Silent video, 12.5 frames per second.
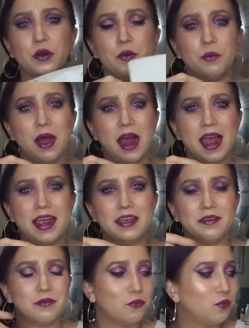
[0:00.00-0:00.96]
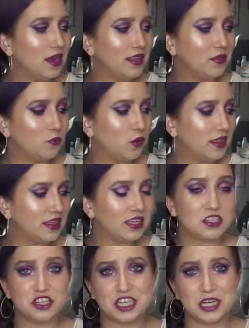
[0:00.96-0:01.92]
know why, what
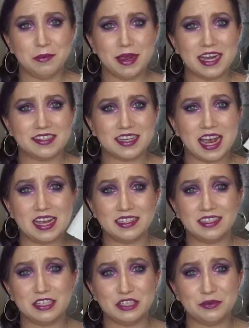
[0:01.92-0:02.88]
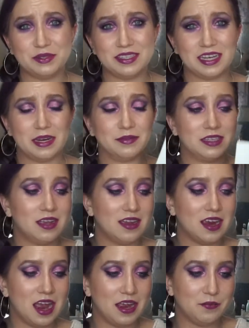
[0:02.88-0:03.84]
this sheet mask has to do with
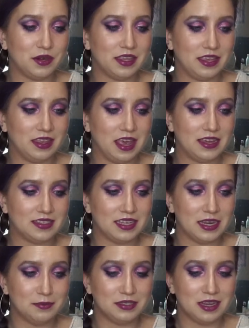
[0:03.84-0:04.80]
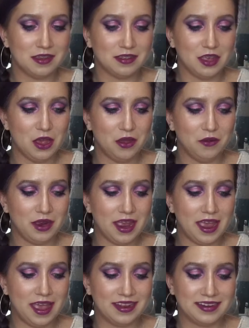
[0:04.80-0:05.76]
Samsung. I really like Samsung though,
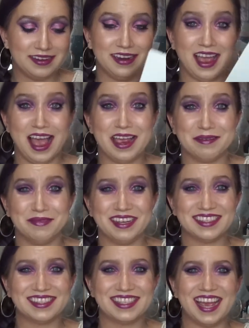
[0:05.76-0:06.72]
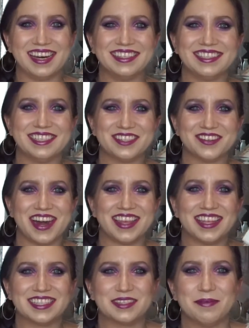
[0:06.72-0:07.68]
and I'm excited to try
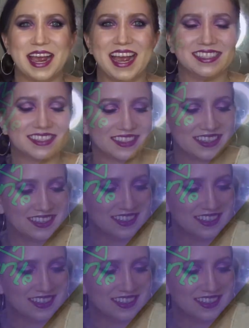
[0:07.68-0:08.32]
this mask.